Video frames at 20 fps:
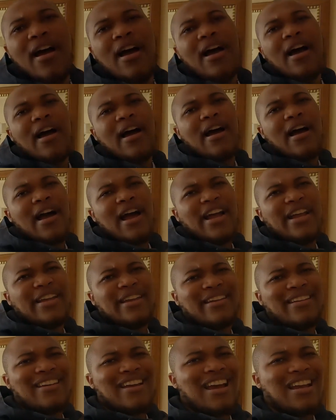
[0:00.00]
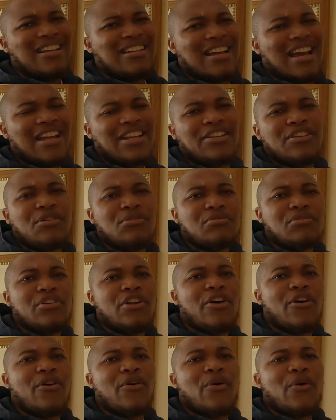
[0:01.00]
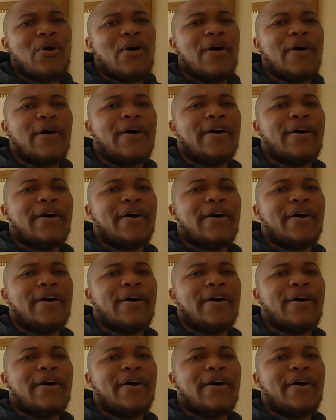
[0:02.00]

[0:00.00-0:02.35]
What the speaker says: I don't know.